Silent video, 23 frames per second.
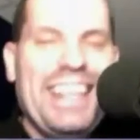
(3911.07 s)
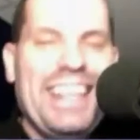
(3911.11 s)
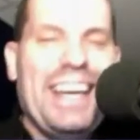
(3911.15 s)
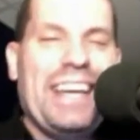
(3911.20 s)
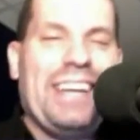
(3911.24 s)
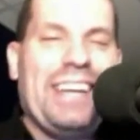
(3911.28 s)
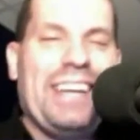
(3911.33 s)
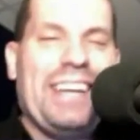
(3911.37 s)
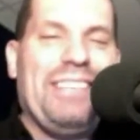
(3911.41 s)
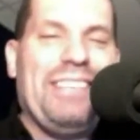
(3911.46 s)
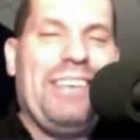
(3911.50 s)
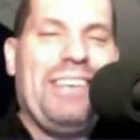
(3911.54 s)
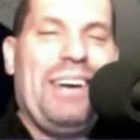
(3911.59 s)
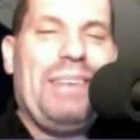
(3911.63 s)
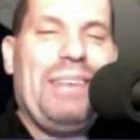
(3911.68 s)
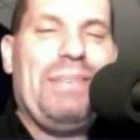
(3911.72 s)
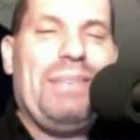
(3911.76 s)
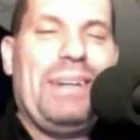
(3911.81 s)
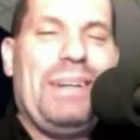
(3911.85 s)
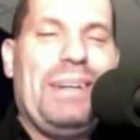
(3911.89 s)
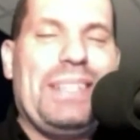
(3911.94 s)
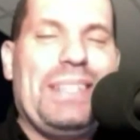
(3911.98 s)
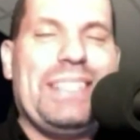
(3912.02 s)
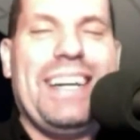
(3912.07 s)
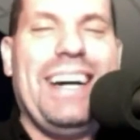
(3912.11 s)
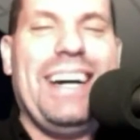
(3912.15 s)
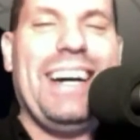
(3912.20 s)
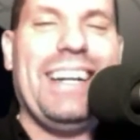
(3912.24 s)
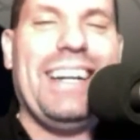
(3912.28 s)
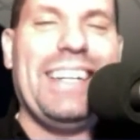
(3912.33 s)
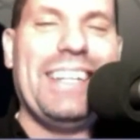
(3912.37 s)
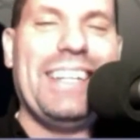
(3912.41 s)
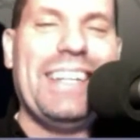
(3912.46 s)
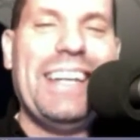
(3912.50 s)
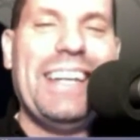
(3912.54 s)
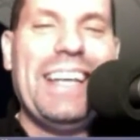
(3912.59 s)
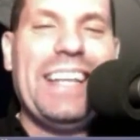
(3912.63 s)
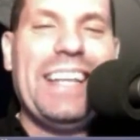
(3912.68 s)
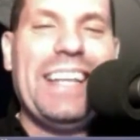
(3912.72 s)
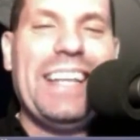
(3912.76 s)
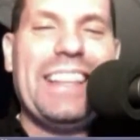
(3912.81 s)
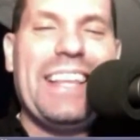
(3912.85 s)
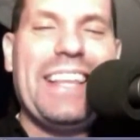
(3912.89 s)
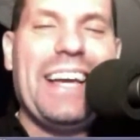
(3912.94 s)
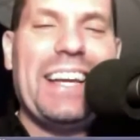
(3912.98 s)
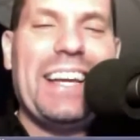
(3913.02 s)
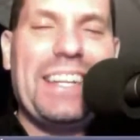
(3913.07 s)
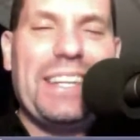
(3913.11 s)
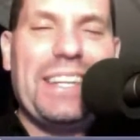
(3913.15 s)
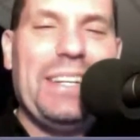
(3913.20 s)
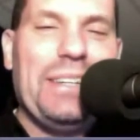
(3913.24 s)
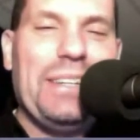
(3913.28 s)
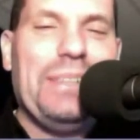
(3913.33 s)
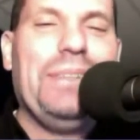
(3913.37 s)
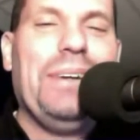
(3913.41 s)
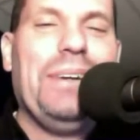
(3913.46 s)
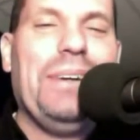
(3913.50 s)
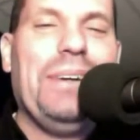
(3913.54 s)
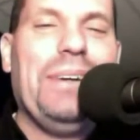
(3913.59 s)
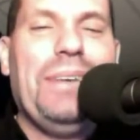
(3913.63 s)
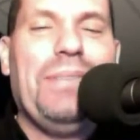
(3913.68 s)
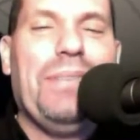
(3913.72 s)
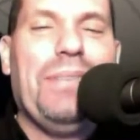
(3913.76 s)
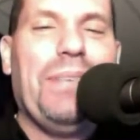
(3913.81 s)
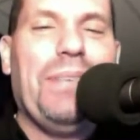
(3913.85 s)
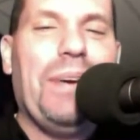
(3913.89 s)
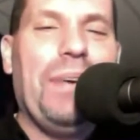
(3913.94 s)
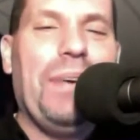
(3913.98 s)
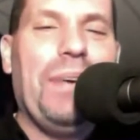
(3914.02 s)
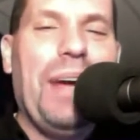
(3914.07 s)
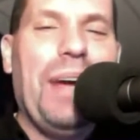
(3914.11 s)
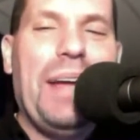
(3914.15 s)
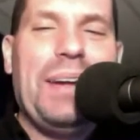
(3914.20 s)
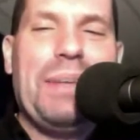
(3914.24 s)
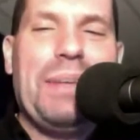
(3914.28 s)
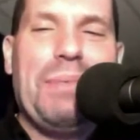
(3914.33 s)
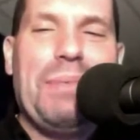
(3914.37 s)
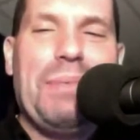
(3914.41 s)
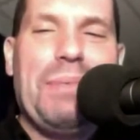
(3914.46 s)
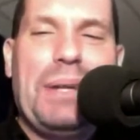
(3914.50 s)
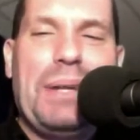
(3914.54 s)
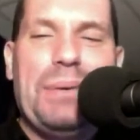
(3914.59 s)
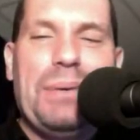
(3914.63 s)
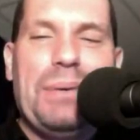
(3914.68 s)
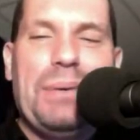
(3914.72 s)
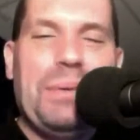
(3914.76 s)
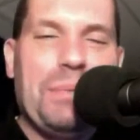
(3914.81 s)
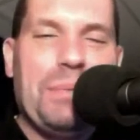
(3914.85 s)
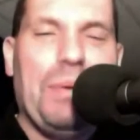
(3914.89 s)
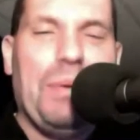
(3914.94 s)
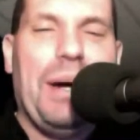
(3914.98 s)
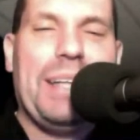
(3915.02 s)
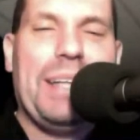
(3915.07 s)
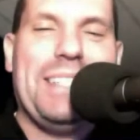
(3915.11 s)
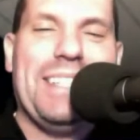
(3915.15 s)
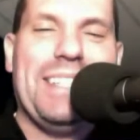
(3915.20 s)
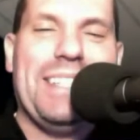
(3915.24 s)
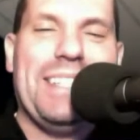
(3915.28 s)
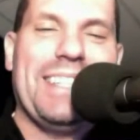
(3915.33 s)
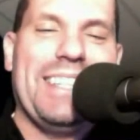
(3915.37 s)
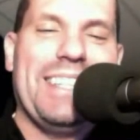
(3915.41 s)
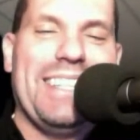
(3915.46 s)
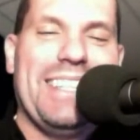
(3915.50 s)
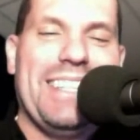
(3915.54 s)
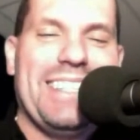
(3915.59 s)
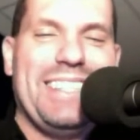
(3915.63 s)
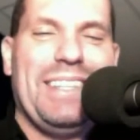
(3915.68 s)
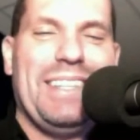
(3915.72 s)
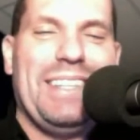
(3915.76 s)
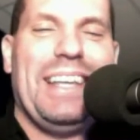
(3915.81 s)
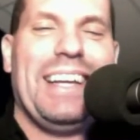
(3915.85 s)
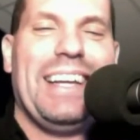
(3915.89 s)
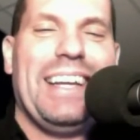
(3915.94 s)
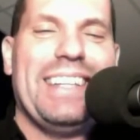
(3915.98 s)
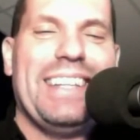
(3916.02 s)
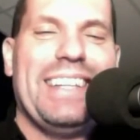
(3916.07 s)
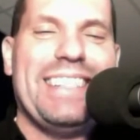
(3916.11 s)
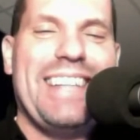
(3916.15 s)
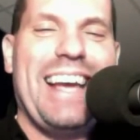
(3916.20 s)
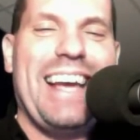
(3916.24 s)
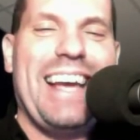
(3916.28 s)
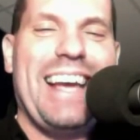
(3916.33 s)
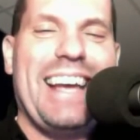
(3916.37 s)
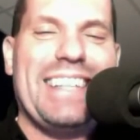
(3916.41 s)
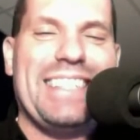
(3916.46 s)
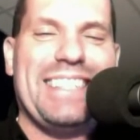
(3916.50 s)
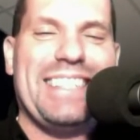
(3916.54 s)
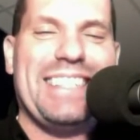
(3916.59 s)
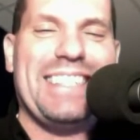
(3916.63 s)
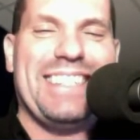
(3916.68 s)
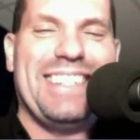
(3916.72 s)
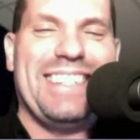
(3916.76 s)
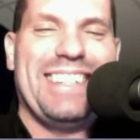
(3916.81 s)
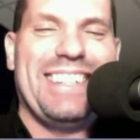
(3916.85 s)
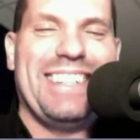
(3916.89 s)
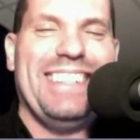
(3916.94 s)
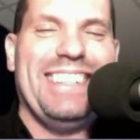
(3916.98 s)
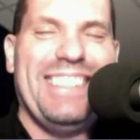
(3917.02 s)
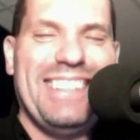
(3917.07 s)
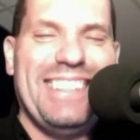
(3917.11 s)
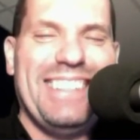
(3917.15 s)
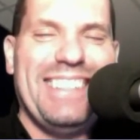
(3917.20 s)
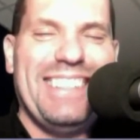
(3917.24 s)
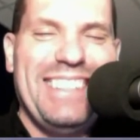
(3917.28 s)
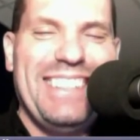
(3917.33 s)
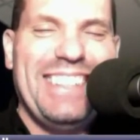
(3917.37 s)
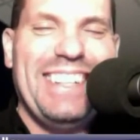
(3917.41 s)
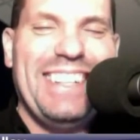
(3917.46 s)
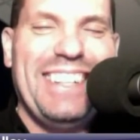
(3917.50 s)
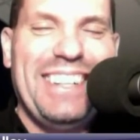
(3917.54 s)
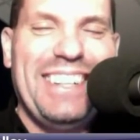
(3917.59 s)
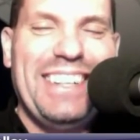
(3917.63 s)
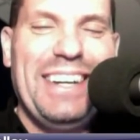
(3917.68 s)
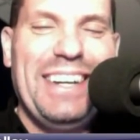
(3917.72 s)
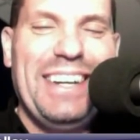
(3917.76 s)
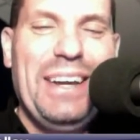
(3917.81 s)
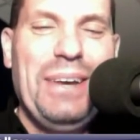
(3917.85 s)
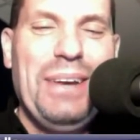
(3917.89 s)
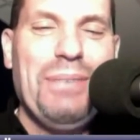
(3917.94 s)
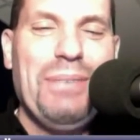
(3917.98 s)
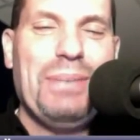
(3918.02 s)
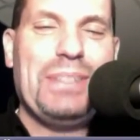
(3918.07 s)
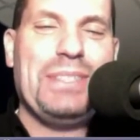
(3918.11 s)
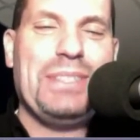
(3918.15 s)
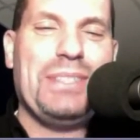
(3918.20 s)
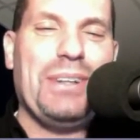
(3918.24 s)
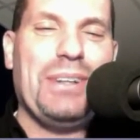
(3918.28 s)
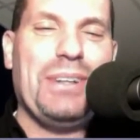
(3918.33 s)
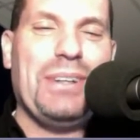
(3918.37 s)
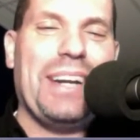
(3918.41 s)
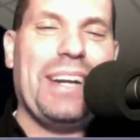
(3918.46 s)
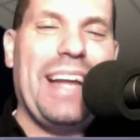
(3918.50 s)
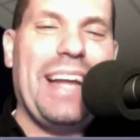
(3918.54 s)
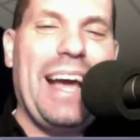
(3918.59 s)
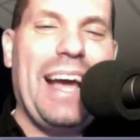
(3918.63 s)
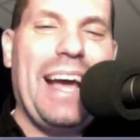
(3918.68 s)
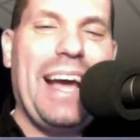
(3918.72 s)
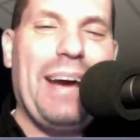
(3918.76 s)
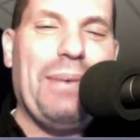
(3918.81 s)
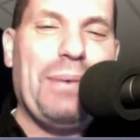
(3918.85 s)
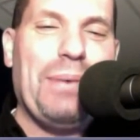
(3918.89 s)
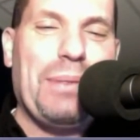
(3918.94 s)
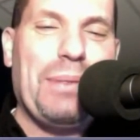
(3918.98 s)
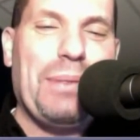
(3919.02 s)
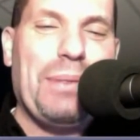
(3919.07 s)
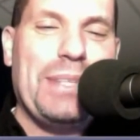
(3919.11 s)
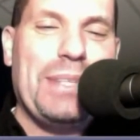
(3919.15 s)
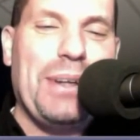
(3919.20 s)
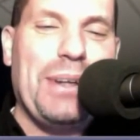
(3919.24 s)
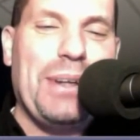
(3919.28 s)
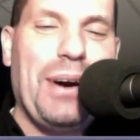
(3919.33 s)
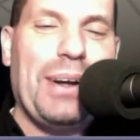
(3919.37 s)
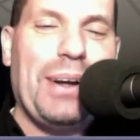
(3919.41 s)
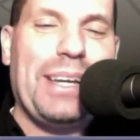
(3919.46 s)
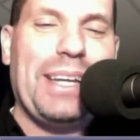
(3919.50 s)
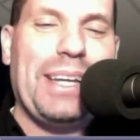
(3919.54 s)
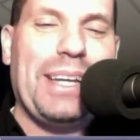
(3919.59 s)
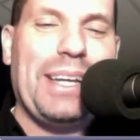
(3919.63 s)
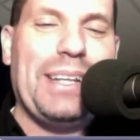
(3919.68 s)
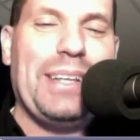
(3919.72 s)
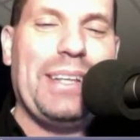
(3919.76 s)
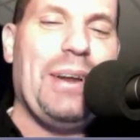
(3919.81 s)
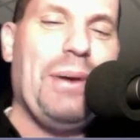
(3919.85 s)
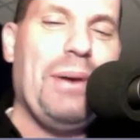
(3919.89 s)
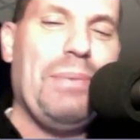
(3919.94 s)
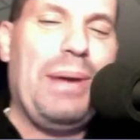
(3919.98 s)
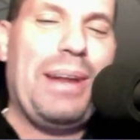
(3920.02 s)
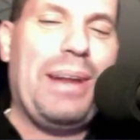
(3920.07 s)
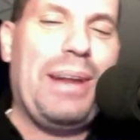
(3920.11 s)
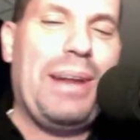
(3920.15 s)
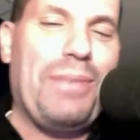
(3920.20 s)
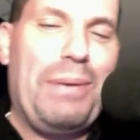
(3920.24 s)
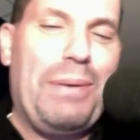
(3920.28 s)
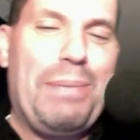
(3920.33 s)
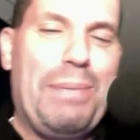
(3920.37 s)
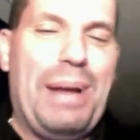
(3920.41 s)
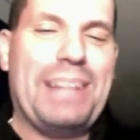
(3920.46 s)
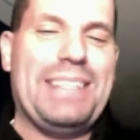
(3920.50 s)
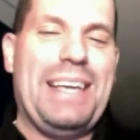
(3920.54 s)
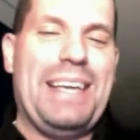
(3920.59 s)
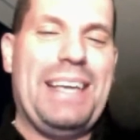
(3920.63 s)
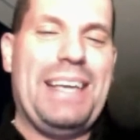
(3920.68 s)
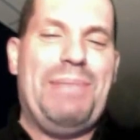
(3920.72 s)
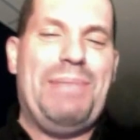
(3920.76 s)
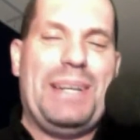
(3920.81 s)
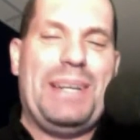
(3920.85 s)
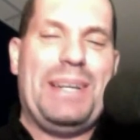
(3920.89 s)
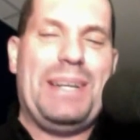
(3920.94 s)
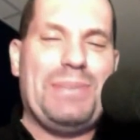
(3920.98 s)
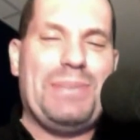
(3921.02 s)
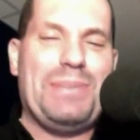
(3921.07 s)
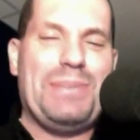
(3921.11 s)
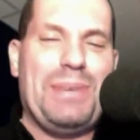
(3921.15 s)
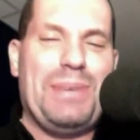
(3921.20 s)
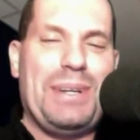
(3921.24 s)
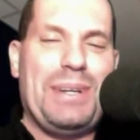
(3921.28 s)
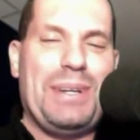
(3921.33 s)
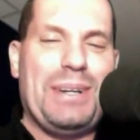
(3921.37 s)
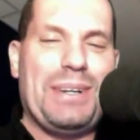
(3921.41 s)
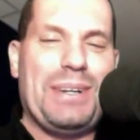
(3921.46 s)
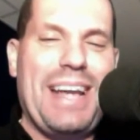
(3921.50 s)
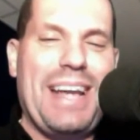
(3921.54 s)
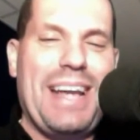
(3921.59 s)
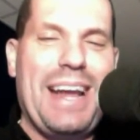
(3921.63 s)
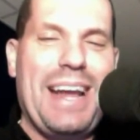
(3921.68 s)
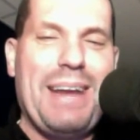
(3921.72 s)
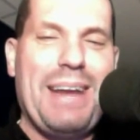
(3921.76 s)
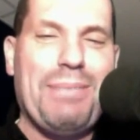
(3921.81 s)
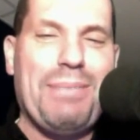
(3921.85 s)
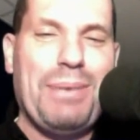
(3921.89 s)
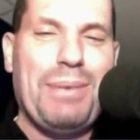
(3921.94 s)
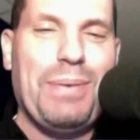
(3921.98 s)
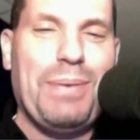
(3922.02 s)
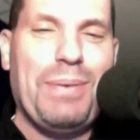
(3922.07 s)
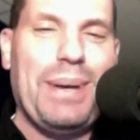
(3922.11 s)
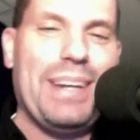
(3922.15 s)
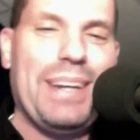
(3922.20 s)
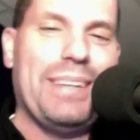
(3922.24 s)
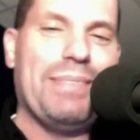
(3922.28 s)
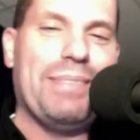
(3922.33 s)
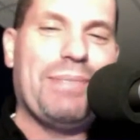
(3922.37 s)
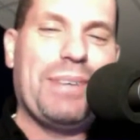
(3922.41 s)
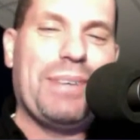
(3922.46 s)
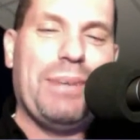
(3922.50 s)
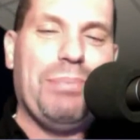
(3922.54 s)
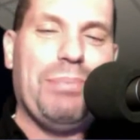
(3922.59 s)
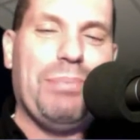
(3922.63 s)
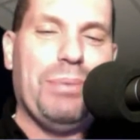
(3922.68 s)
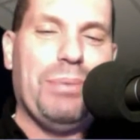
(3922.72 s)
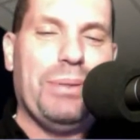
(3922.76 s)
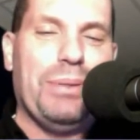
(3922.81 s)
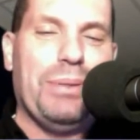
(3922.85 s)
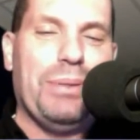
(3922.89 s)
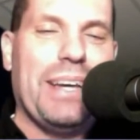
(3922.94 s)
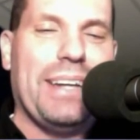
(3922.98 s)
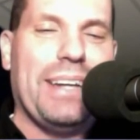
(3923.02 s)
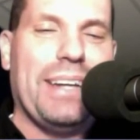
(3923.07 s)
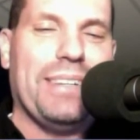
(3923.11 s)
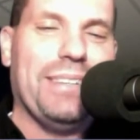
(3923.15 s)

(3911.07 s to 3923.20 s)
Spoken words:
you very much, Don, and thank you for anybody who is watching this disaster, which started out with me talking to nobody for about 10 minutes when your camera went kaplooey. I don't know what